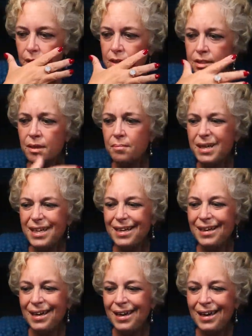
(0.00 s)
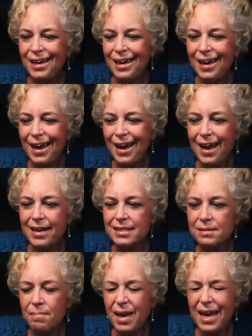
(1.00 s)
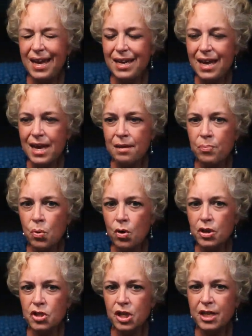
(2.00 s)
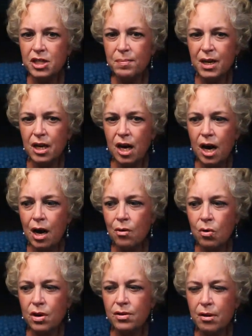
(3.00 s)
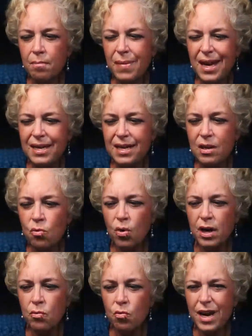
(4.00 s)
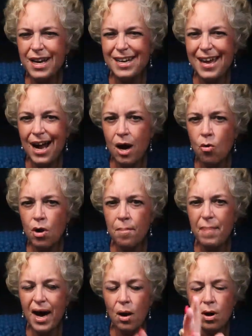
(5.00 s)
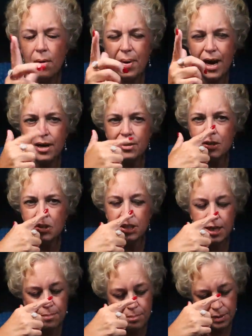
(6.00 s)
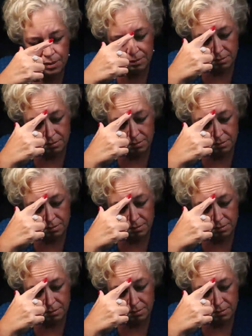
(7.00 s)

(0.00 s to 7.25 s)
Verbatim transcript: somebody has made a poor judgment call or they're making one right now about a partnership